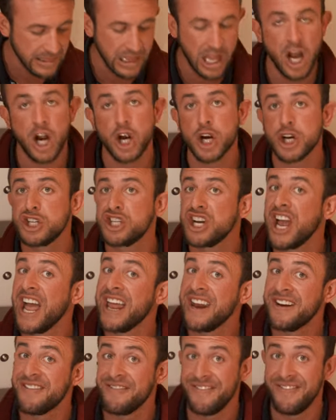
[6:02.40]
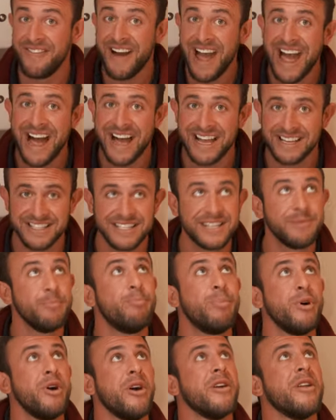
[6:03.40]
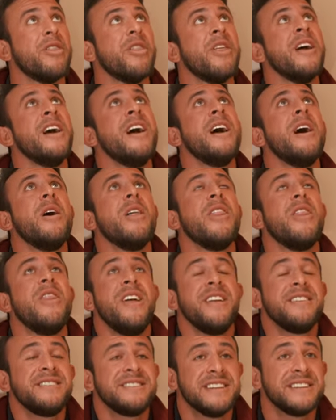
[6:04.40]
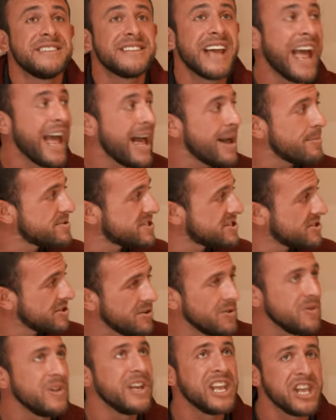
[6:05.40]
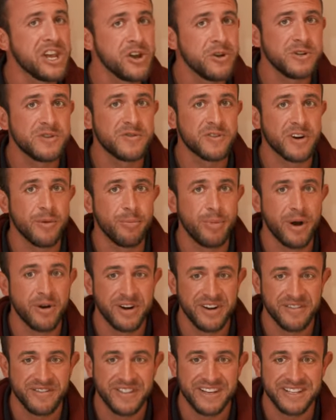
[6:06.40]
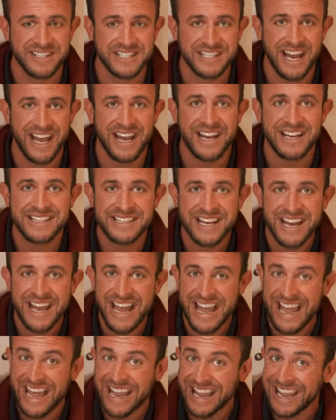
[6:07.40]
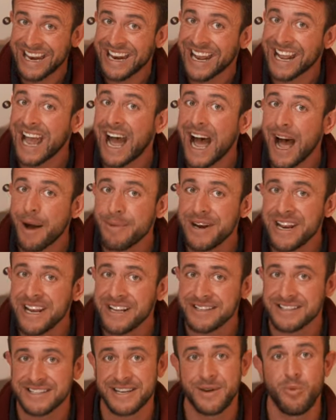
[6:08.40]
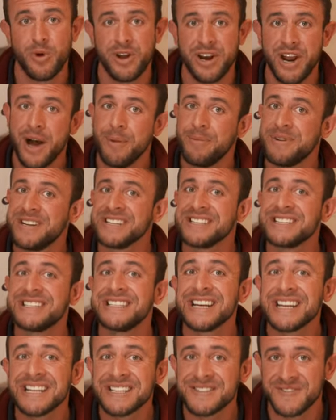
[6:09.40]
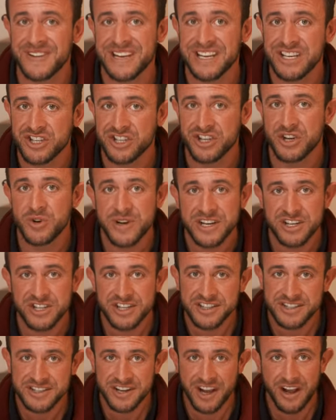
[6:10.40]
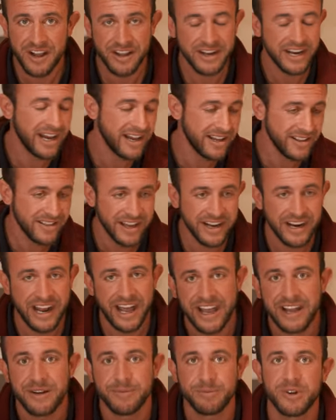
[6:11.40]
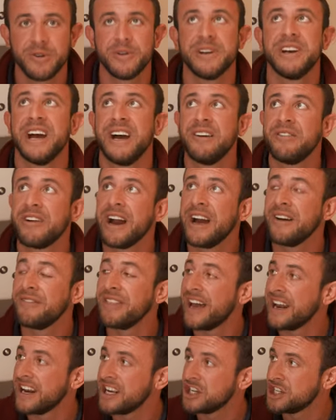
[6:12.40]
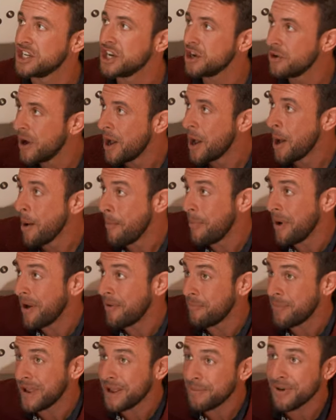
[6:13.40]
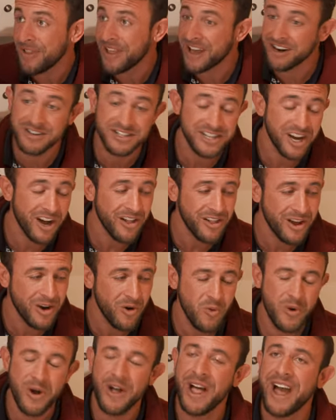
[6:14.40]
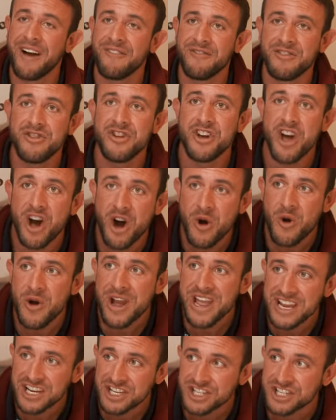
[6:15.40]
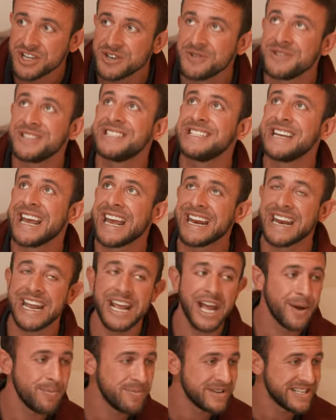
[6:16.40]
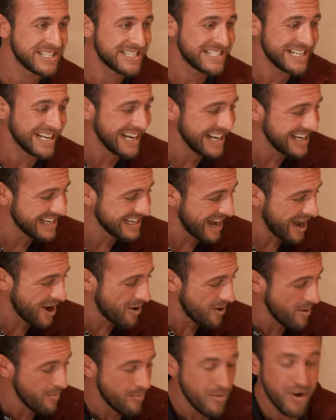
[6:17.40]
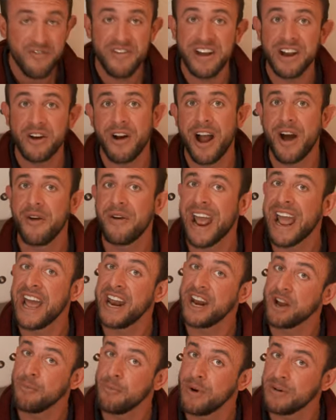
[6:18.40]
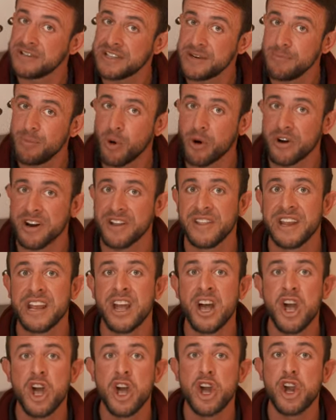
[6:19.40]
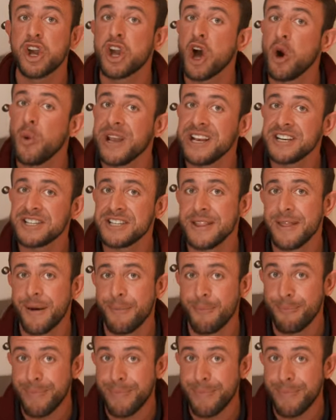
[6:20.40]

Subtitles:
large and vast berth. This is absolutely huge for a boat of this size. It can accommodate someone up to 6'2" tall. Not that I'm going to ever have that issue, but people that are taller will have no issue standing up, sitting down, moving around, and most importantly, going to the